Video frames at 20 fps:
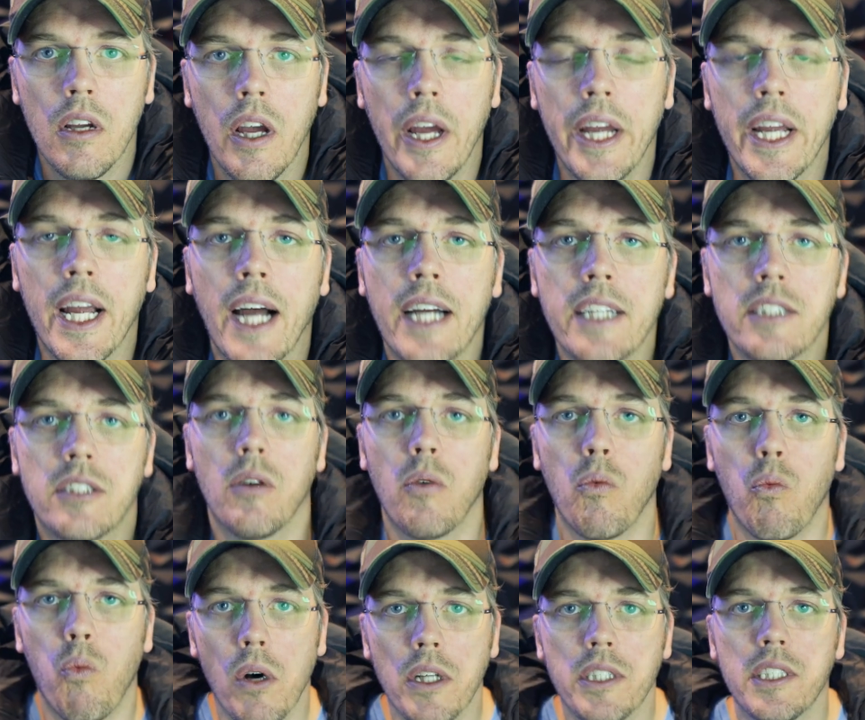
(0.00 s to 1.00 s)
Hey guys,
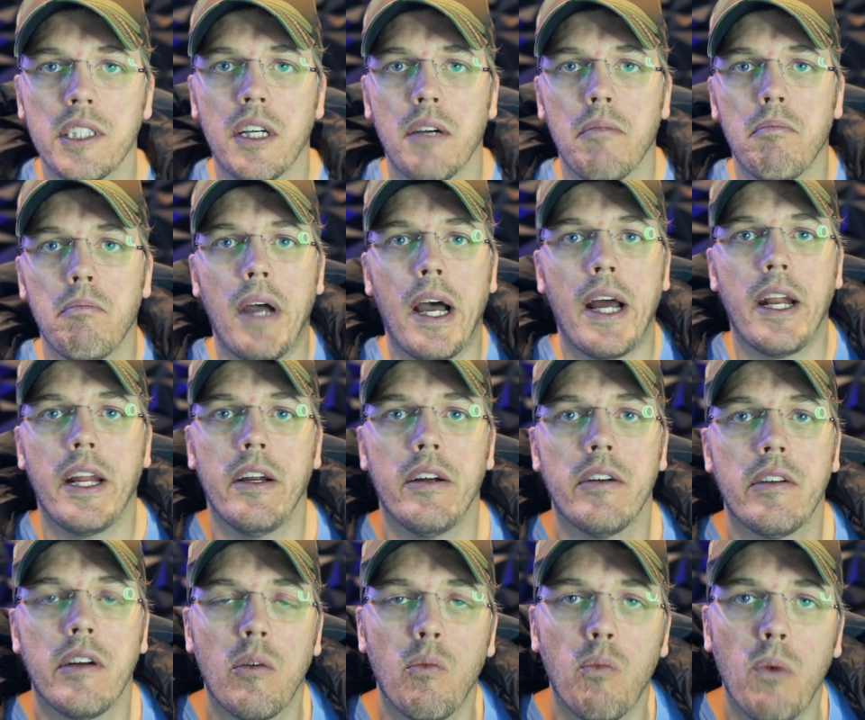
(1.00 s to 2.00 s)
what's up? Matt here
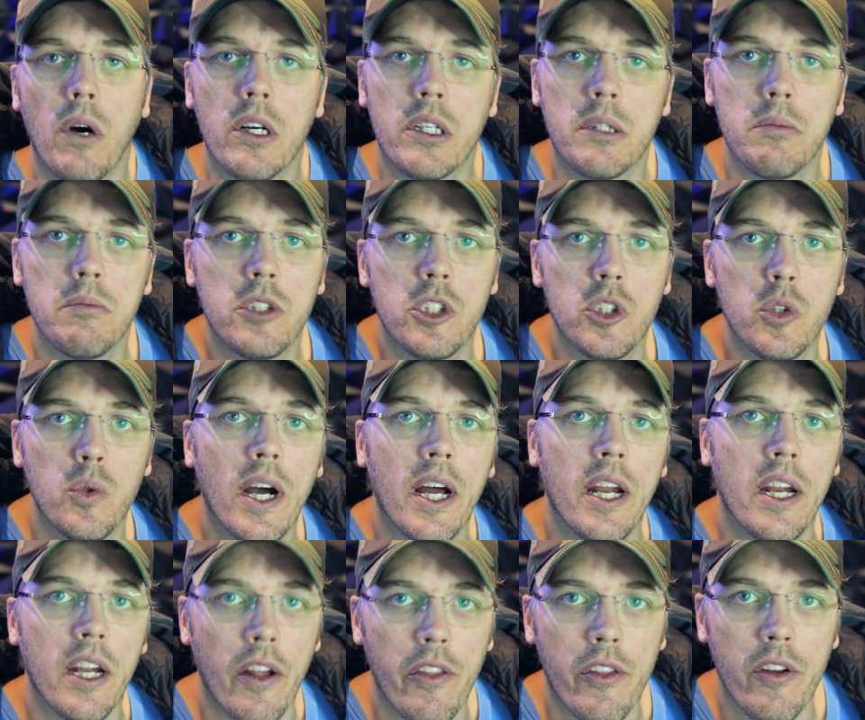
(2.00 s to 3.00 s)
and welcome to
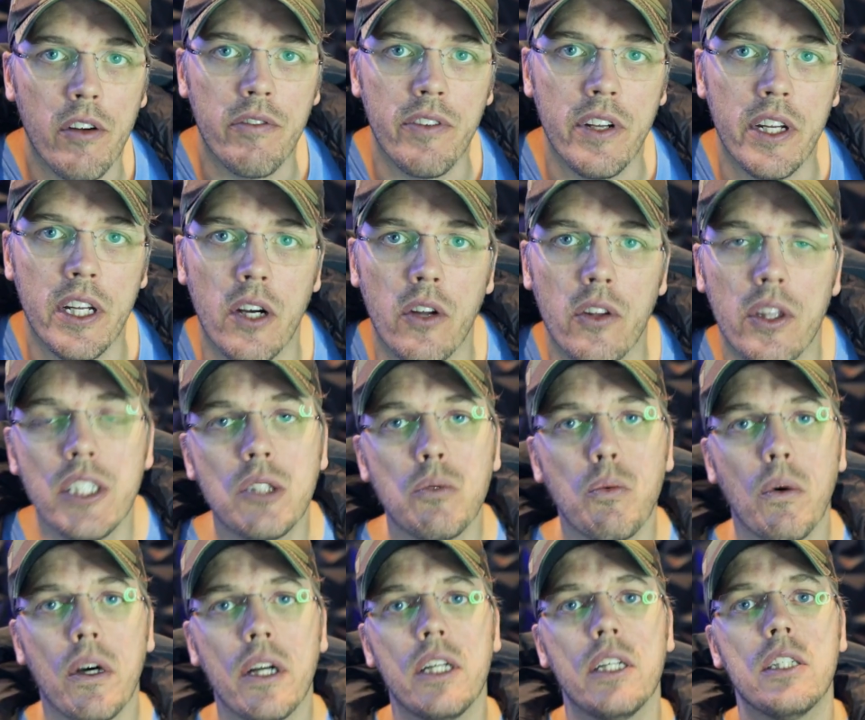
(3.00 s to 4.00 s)
another video. This
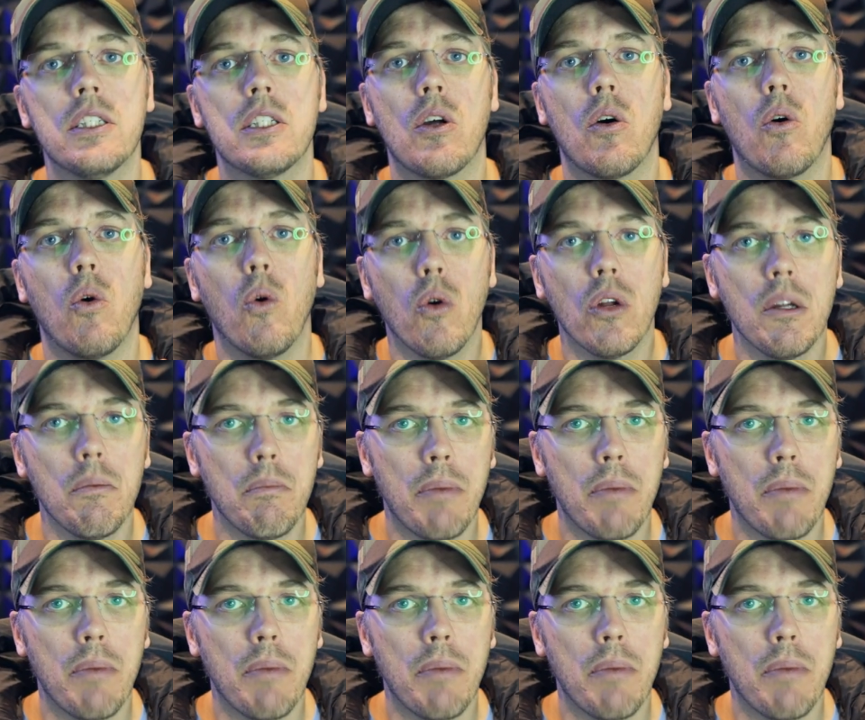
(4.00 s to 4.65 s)
one is all